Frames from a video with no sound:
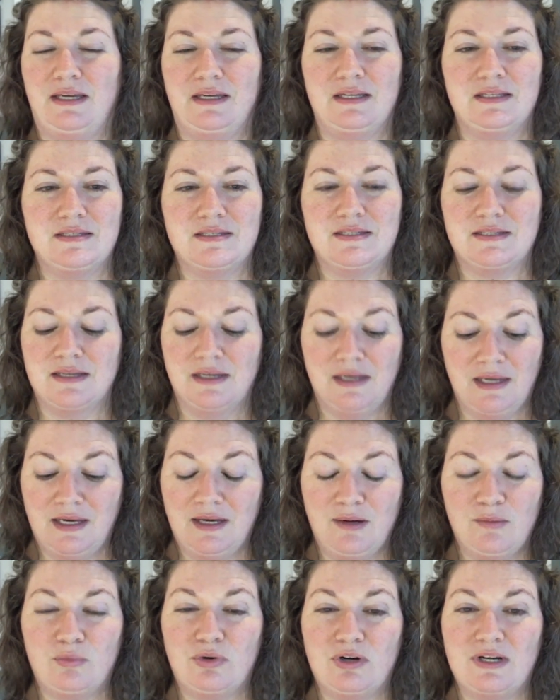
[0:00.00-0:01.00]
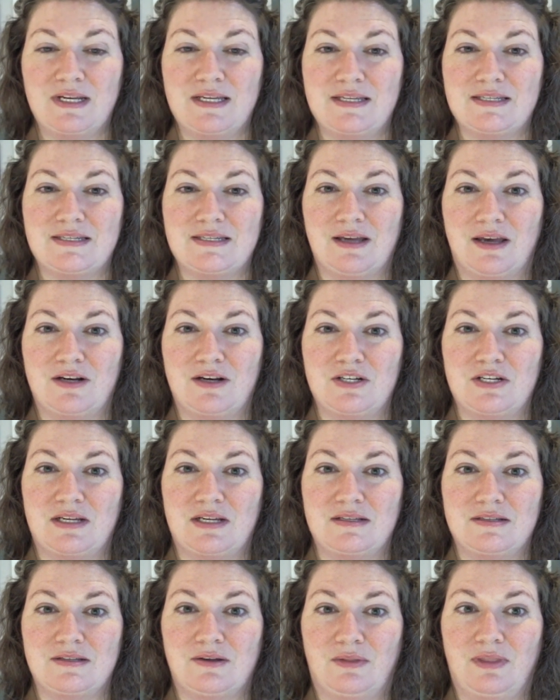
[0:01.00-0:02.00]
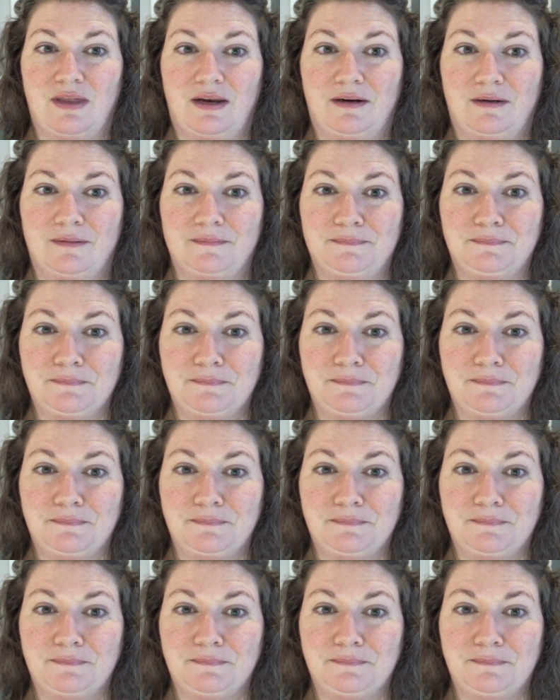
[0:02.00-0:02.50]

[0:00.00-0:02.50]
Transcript: It's pretty astonishing. So they're